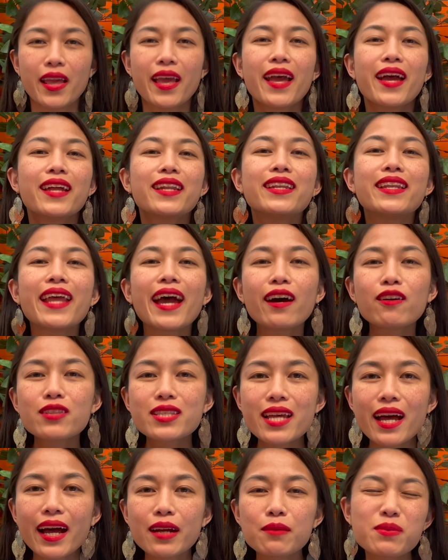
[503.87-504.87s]
Now
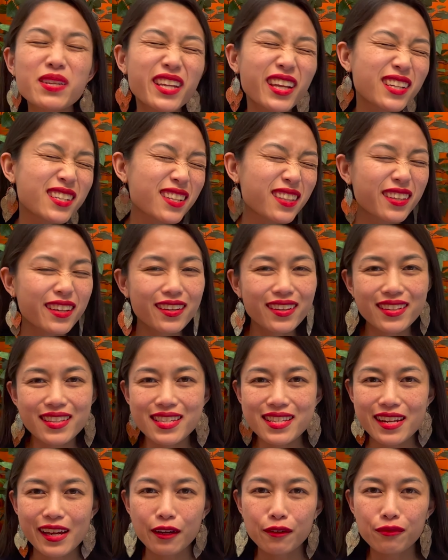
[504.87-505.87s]
time to get to the good
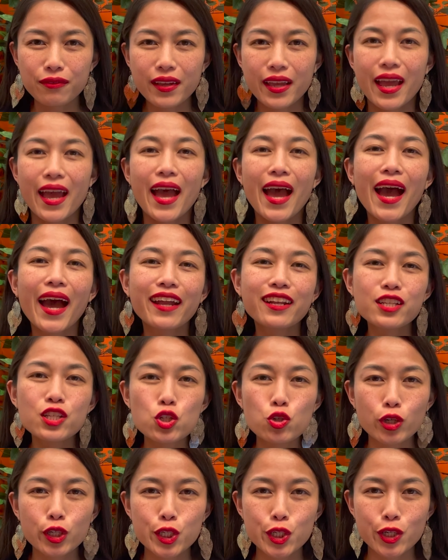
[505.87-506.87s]
stuff, how to
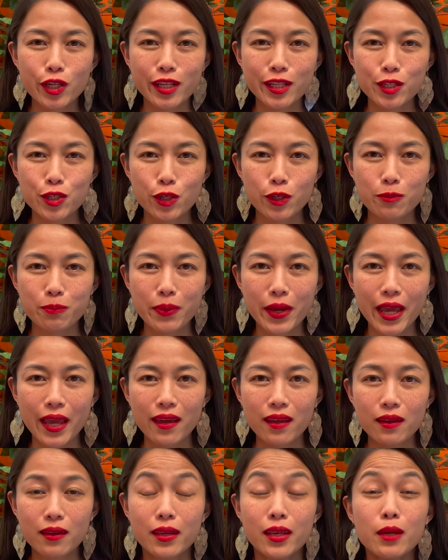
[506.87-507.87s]
structure intern
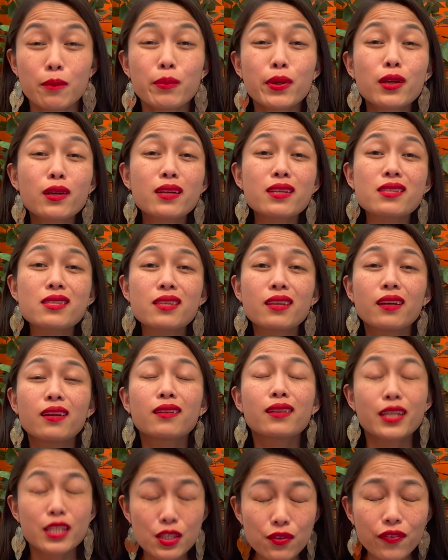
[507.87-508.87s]
pay. Because
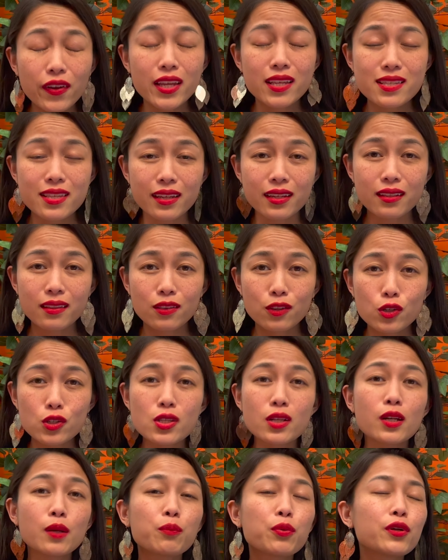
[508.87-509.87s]
let's face it, there's a
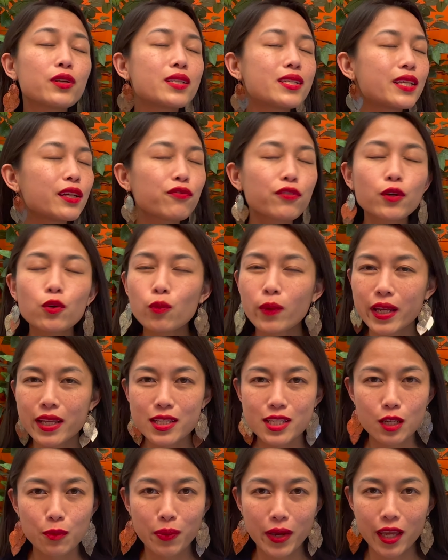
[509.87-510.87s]
number of different ways to
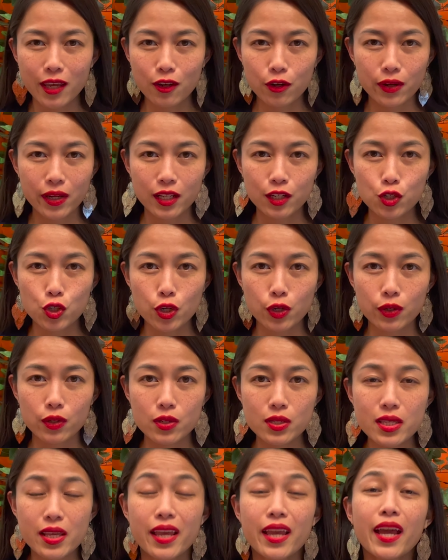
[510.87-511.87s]
pay your interns,
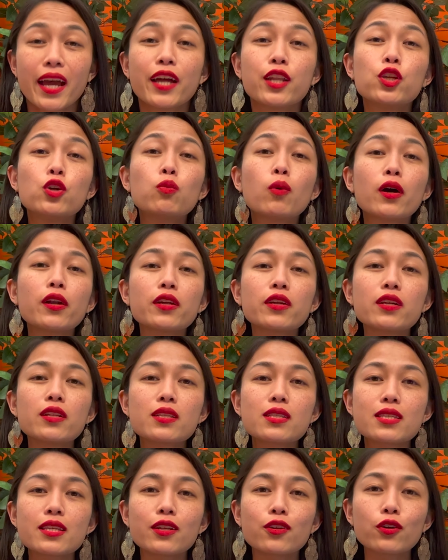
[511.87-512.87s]
and you want to
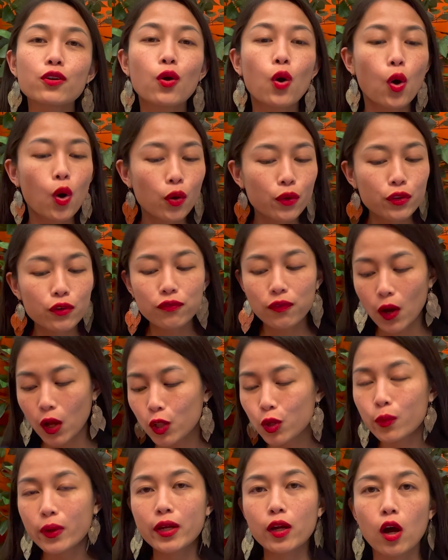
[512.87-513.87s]
consider all the
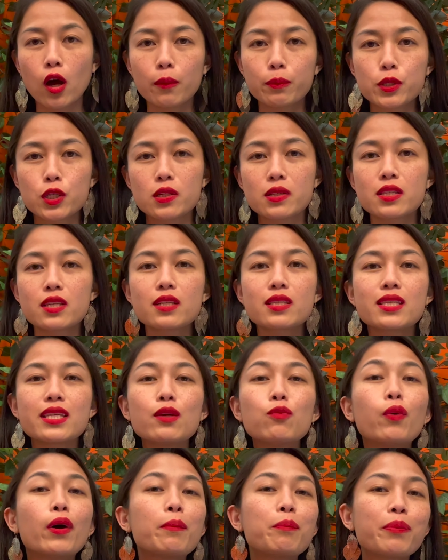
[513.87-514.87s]
following options to see
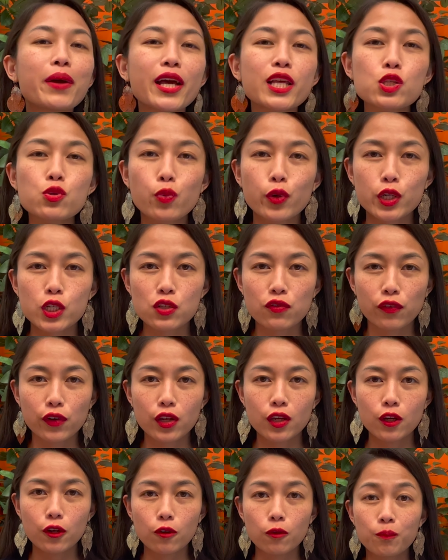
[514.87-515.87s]
what best works for
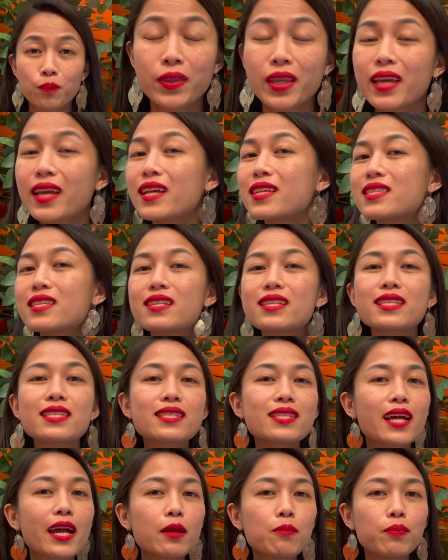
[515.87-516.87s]
you. Is it a
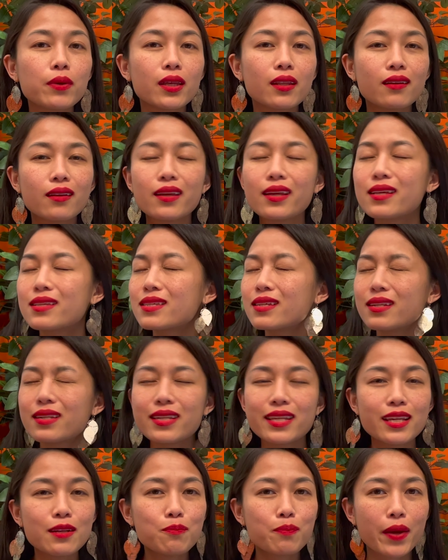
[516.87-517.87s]
stipend? Is it
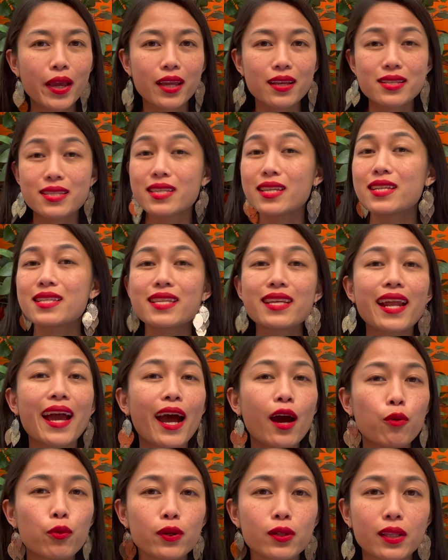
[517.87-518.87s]
need-based? Is it
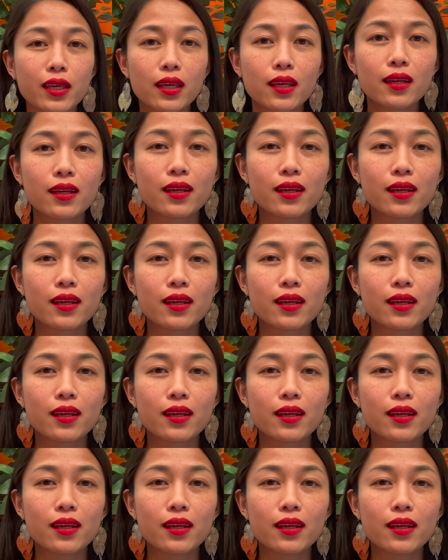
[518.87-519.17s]
hourly?